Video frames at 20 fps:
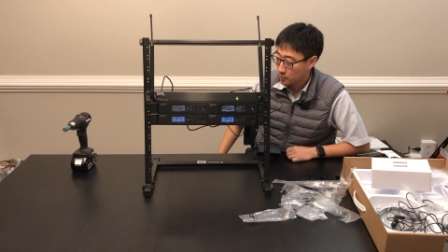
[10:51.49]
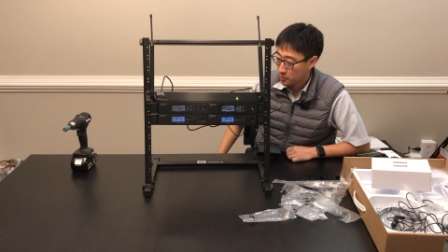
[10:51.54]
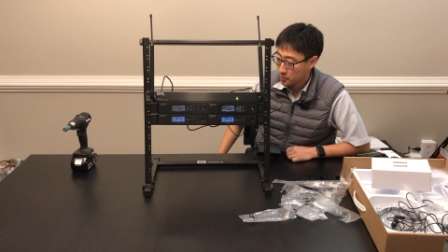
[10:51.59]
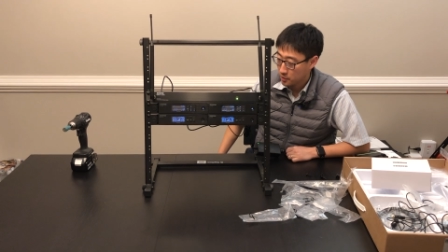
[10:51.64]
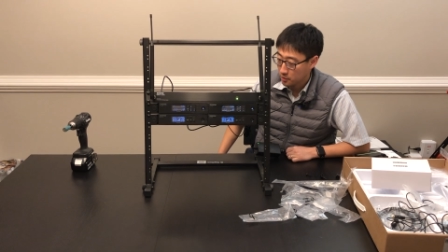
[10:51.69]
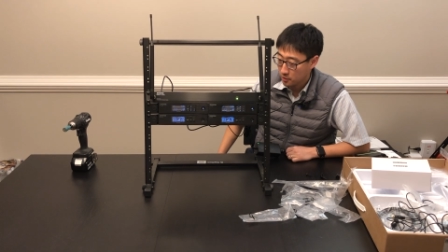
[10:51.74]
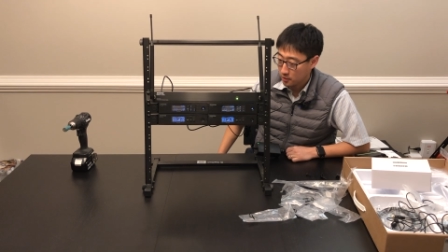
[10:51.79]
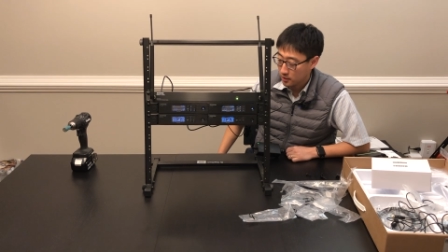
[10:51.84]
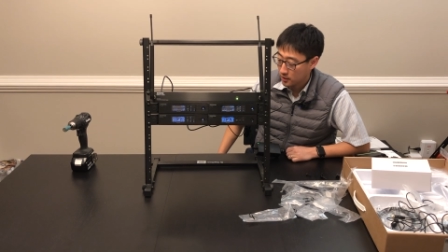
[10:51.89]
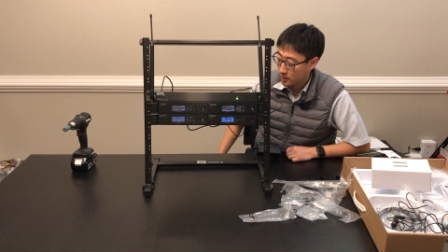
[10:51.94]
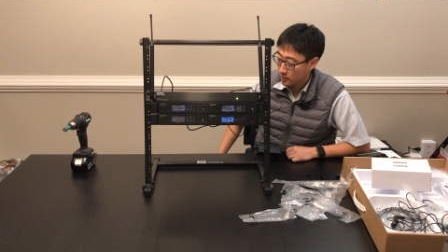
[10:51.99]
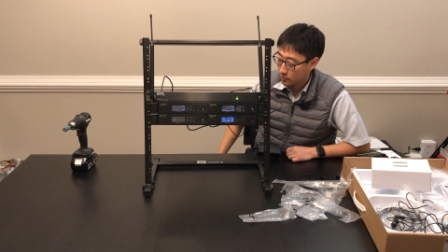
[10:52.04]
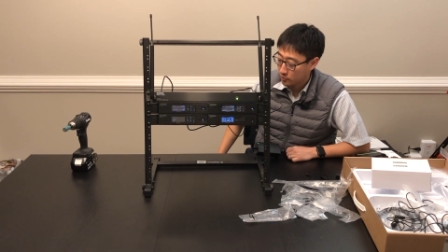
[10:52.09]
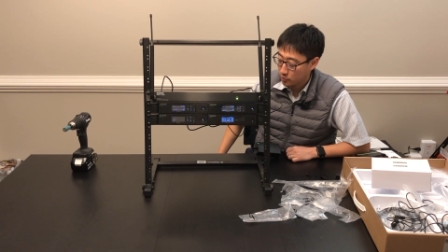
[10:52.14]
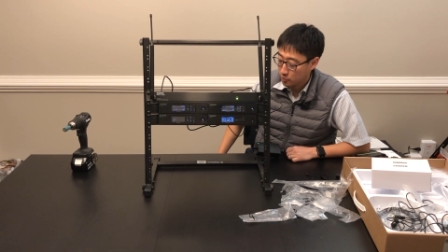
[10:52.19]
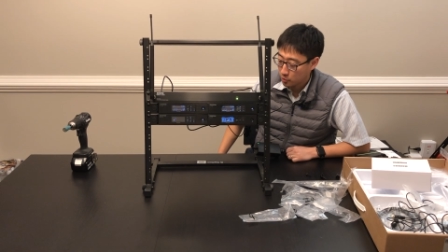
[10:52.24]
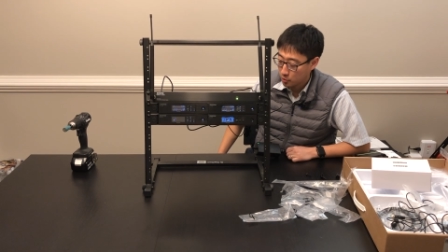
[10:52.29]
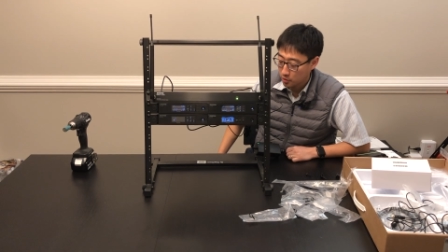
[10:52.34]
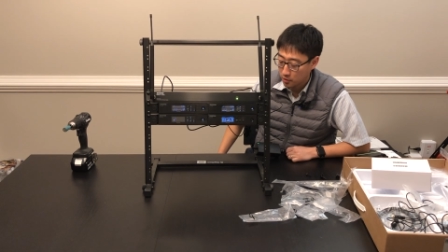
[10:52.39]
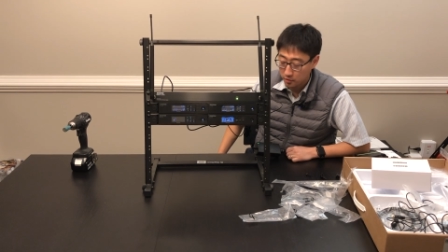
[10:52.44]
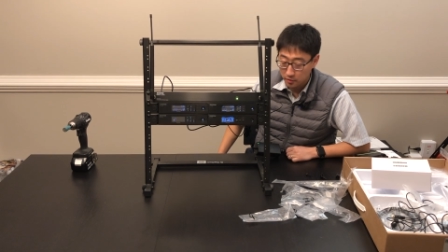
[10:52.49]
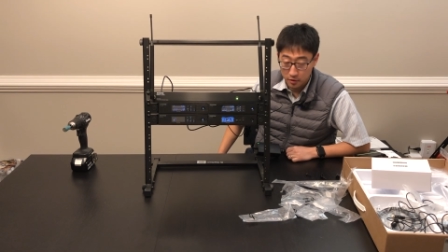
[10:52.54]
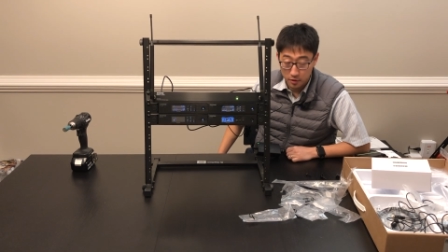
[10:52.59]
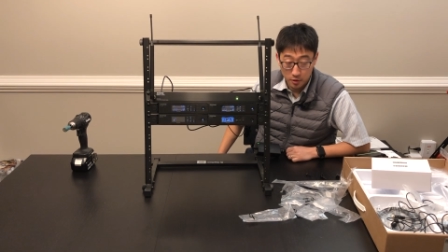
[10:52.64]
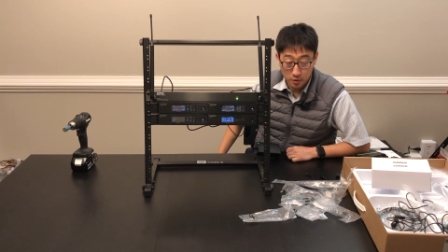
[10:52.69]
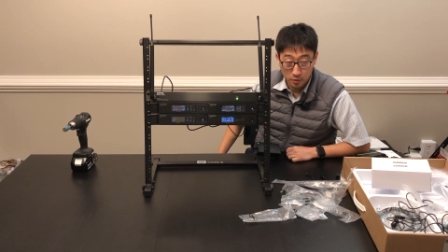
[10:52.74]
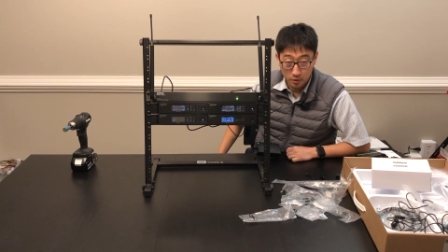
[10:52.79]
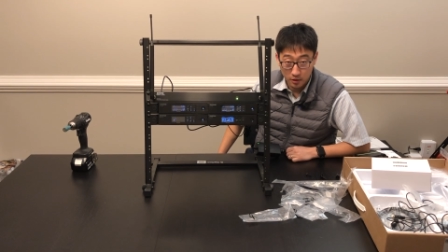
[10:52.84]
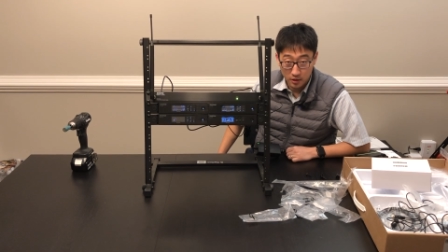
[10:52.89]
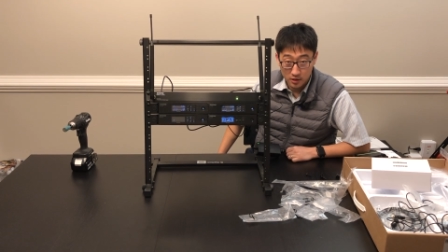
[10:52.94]
when you connect four of the
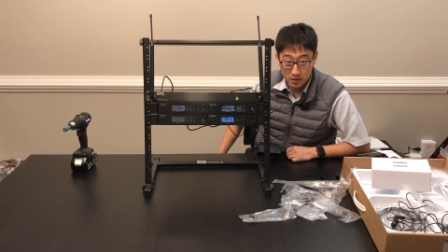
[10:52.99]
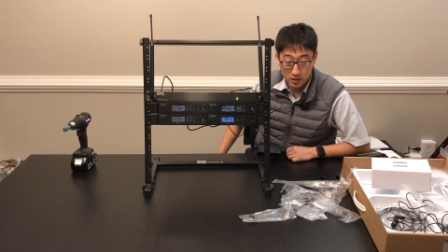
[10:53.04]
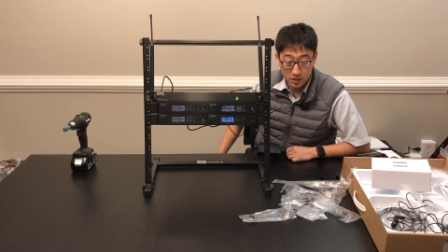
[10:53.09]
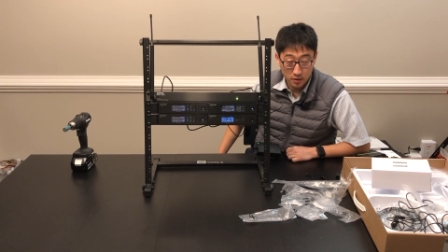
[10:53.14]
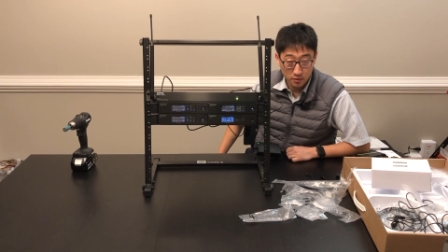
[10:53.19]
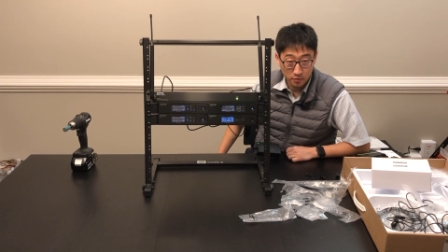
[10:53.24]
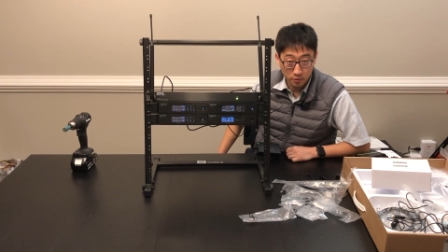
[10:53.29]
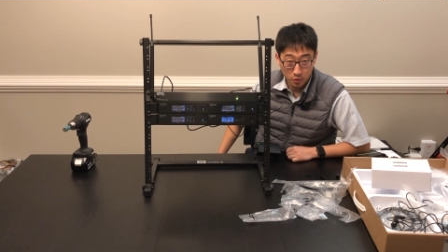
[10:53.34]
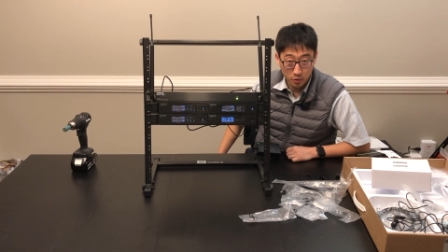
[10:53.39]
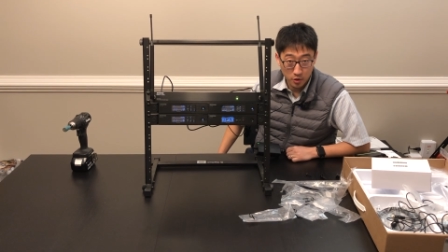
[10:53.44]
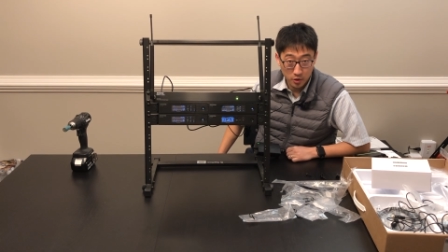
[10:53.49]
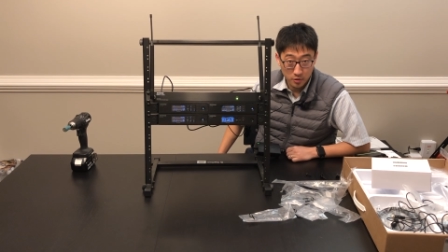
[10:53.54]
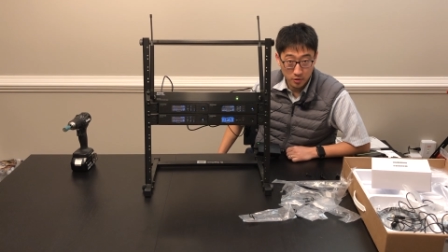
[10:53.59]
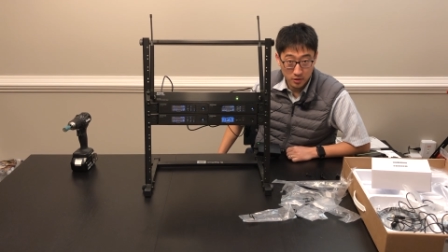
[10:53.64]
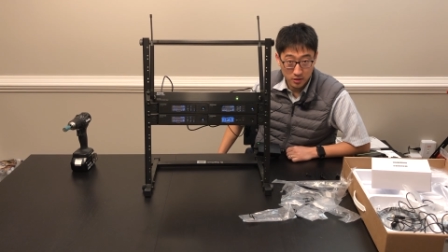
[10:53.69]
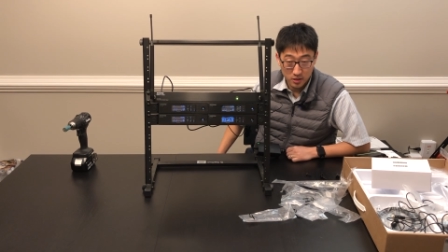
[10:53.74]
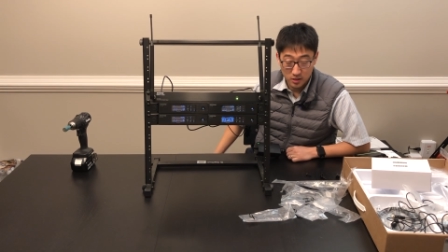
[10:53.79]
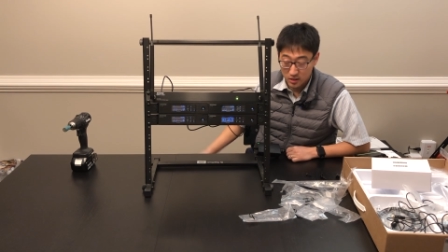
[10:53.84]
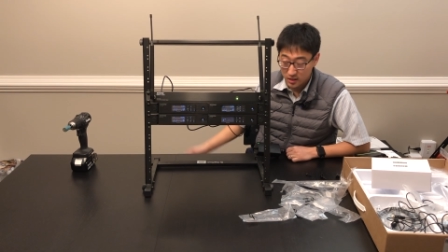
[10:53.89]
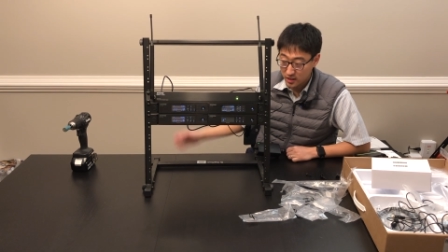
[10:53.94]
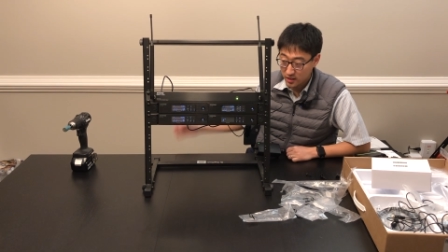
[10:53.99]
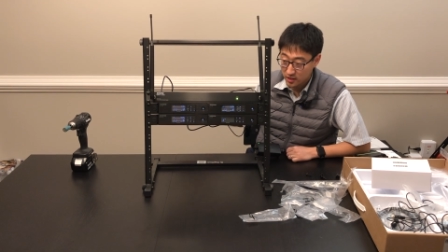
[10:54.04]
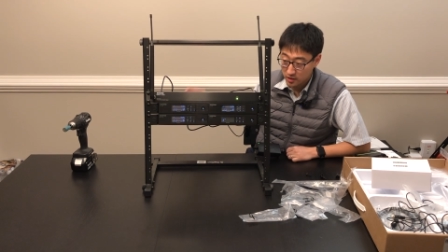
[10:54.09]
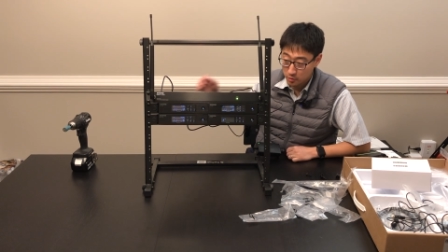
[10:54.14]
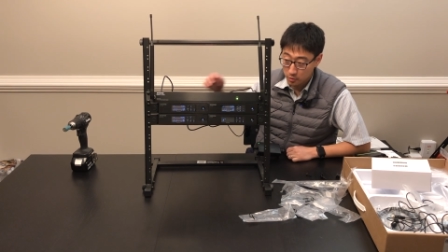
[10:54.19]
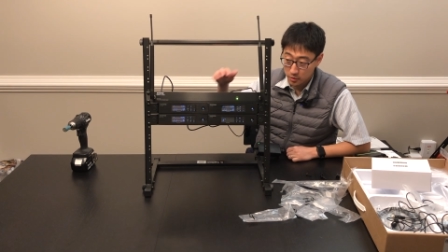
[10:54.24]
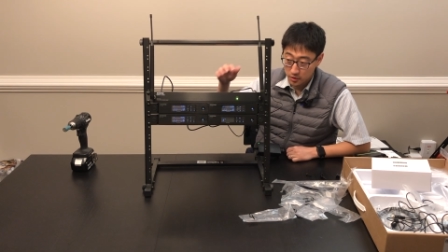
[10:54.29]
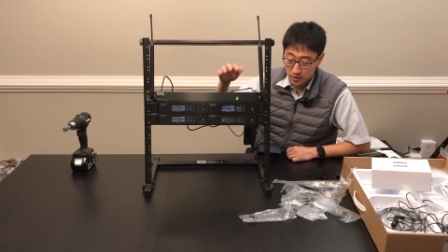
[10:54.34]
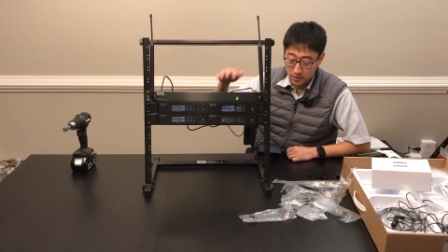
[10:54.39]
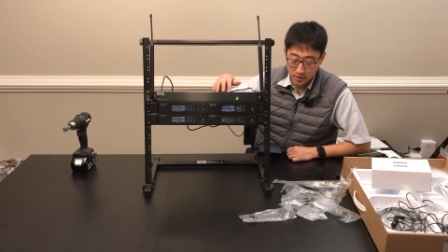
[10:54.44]
Q L X D four units together
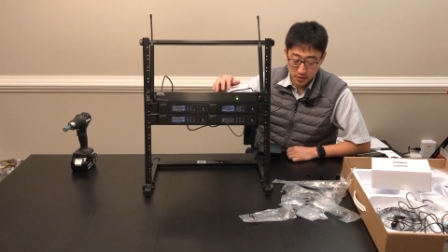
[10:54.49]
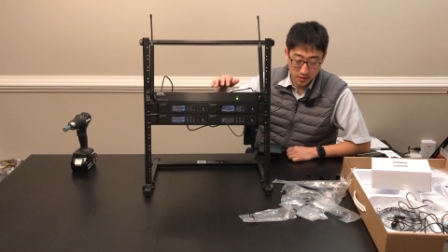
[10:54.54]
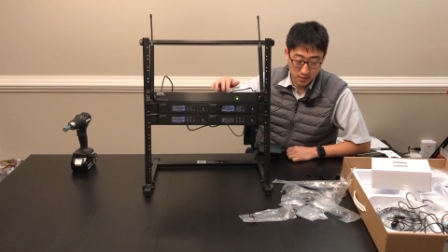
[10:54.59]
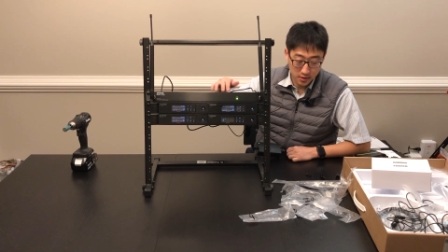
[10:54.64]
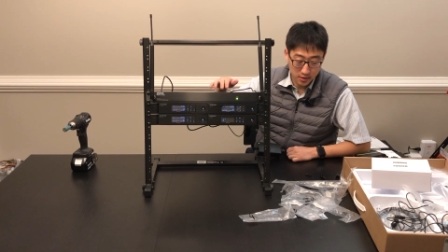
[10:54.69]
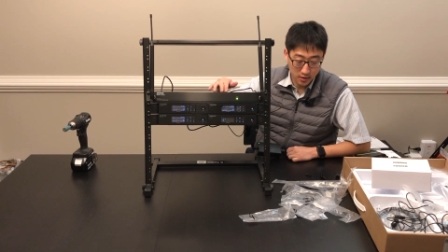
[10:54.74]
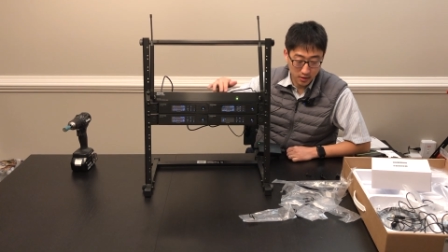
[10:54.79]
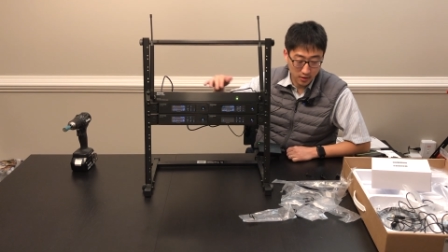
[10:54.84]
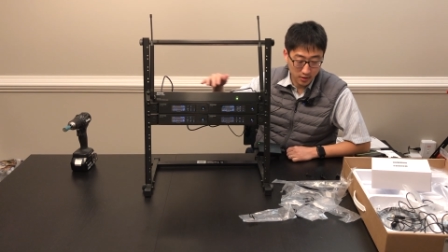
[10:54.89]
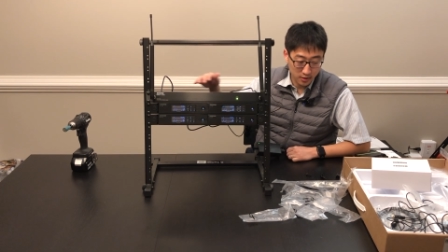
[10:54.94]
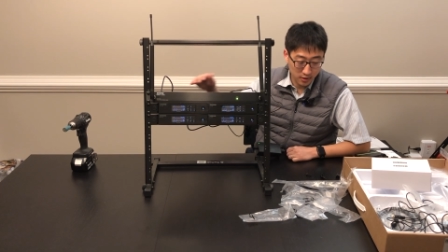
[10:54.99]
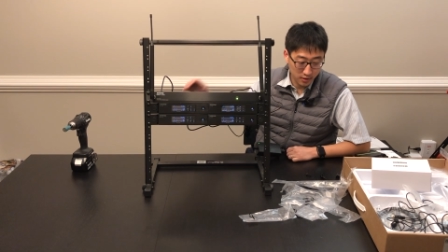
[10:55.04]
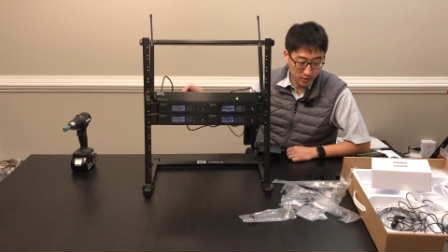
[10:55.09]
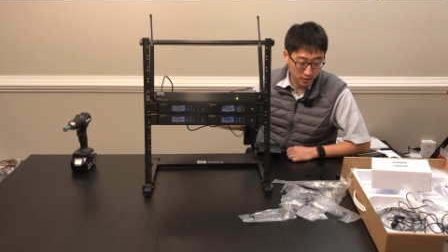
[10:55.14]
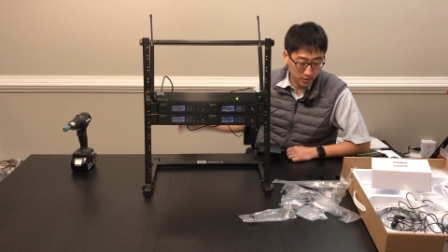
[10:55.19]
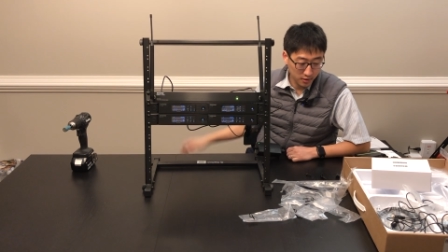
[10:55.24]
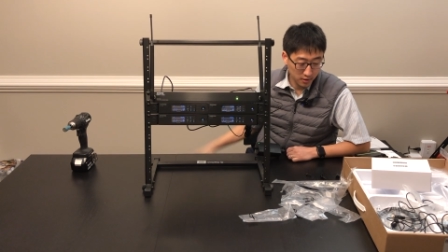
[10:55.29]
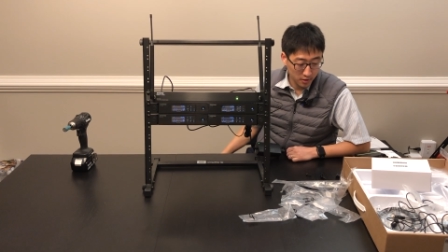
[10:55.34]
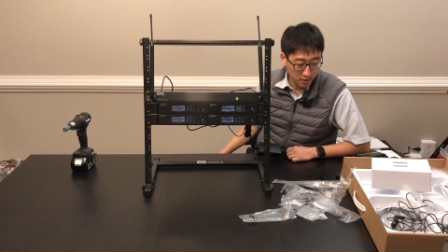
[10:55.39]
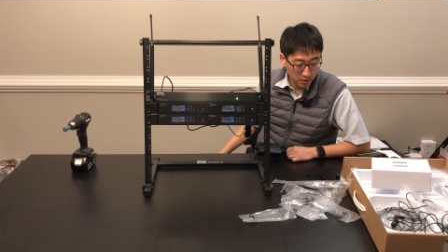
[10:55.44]
with this uh,